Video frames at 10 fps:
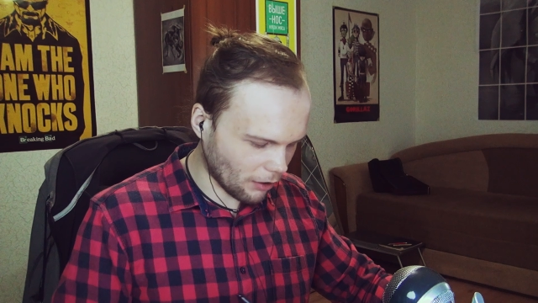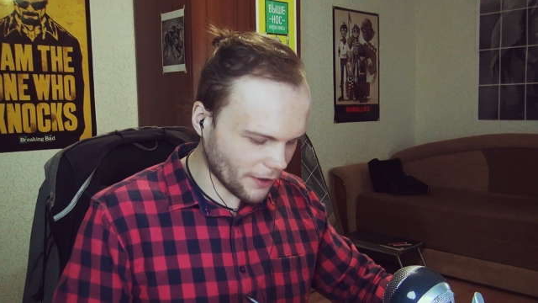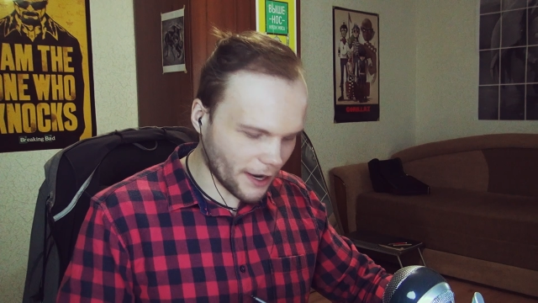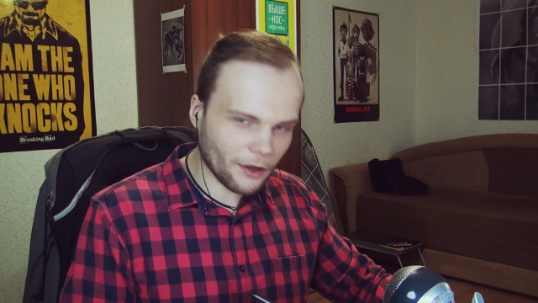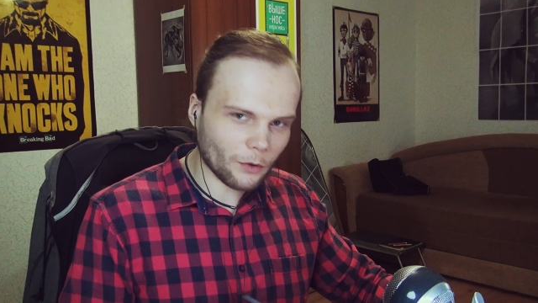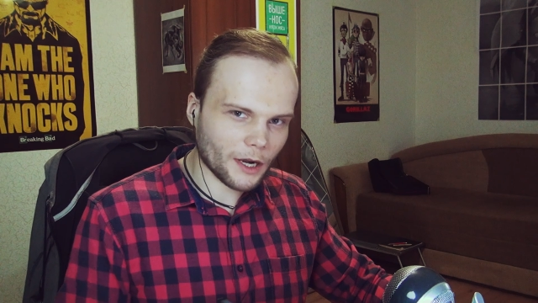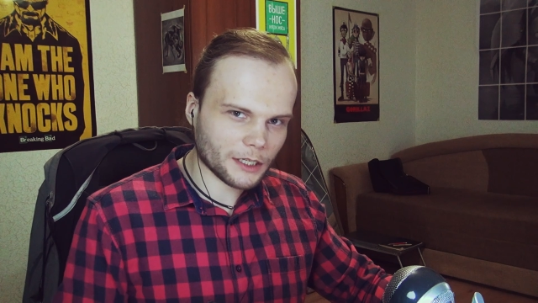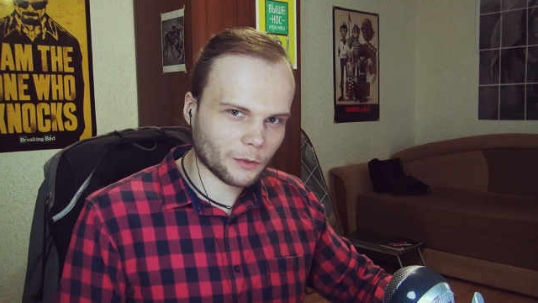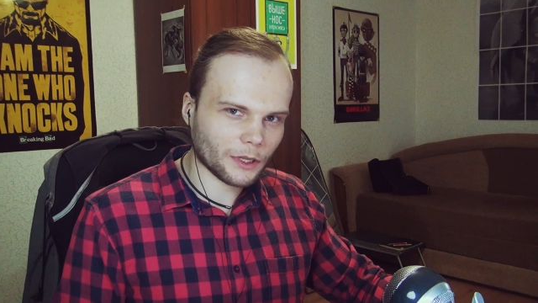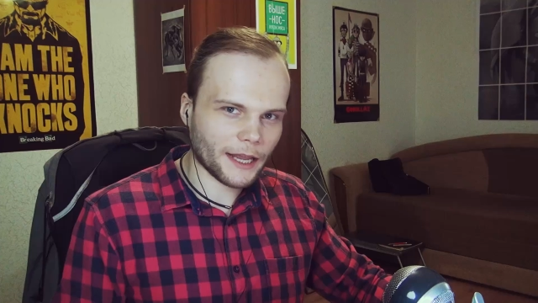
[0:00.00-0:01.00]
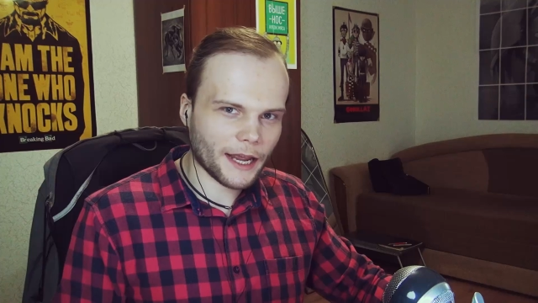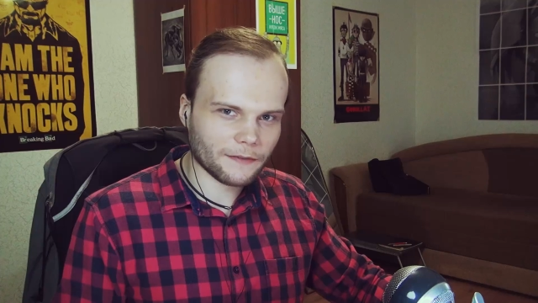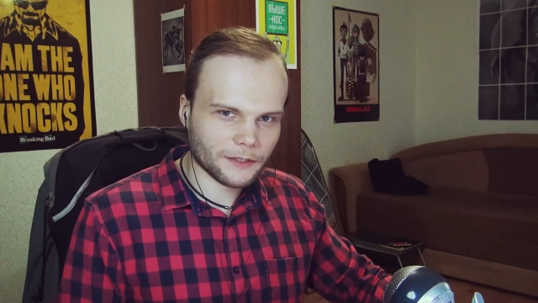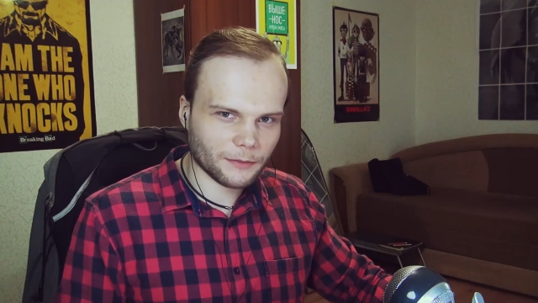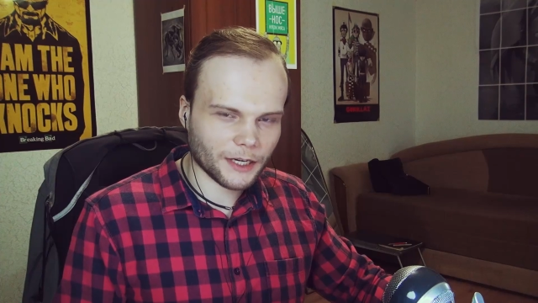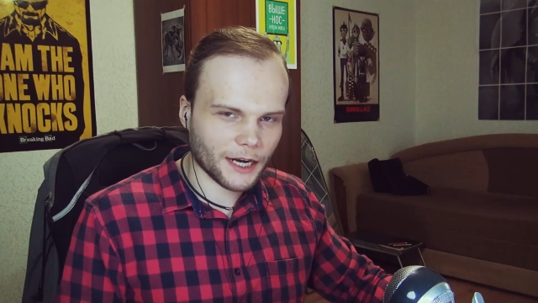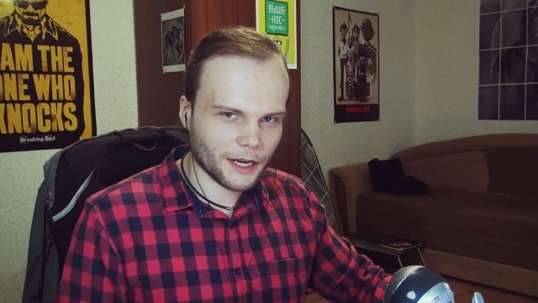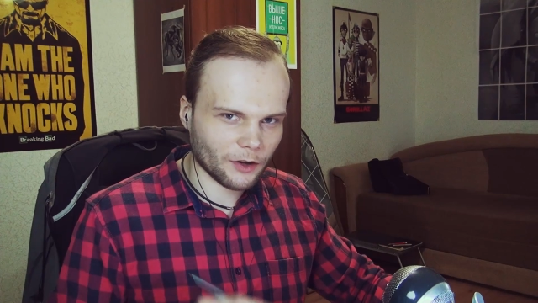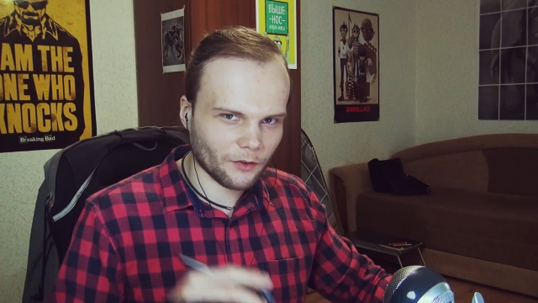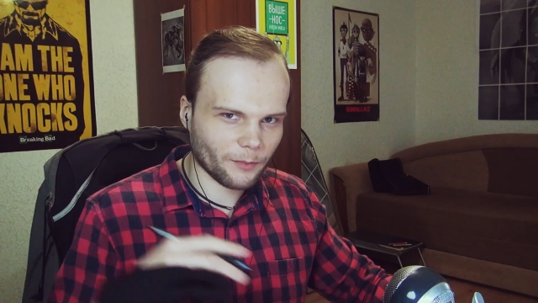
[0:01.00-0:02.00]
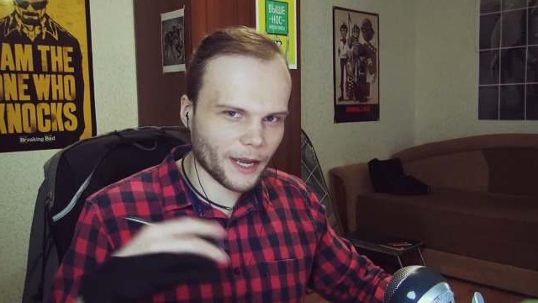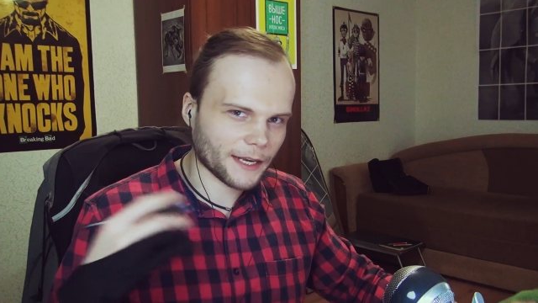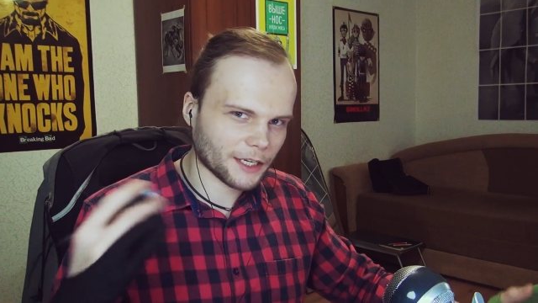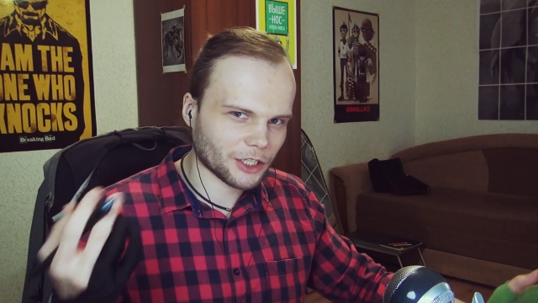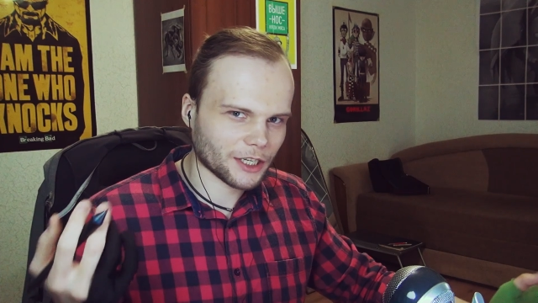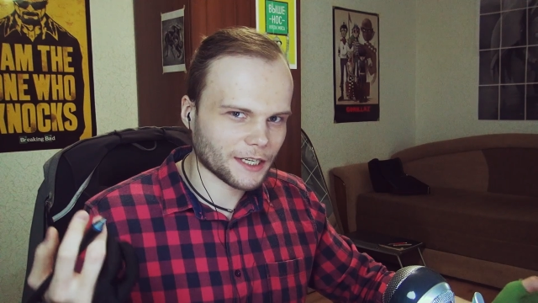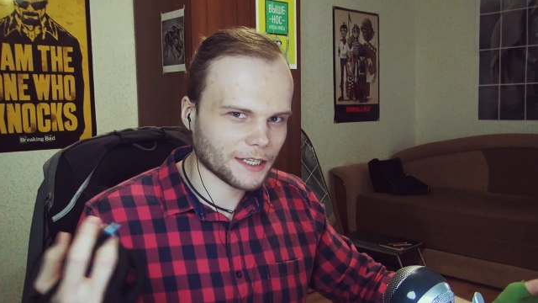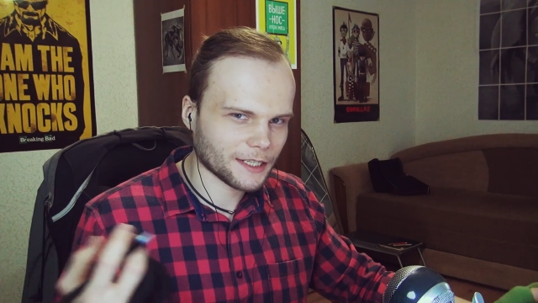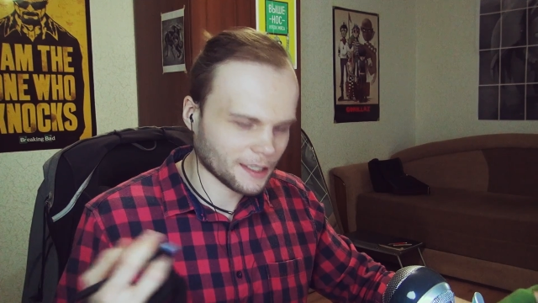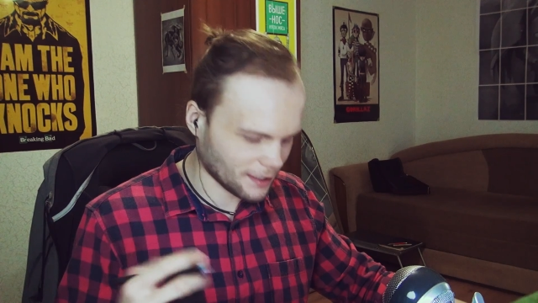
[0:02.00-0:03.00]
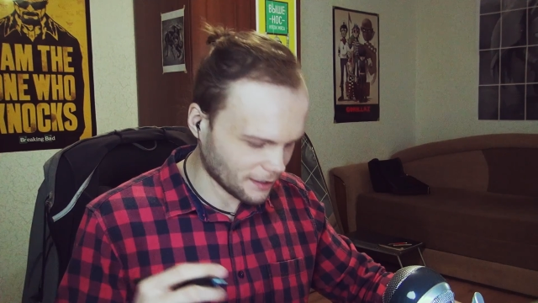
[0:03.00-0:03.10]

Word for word: All the other ones will have some kind of bandages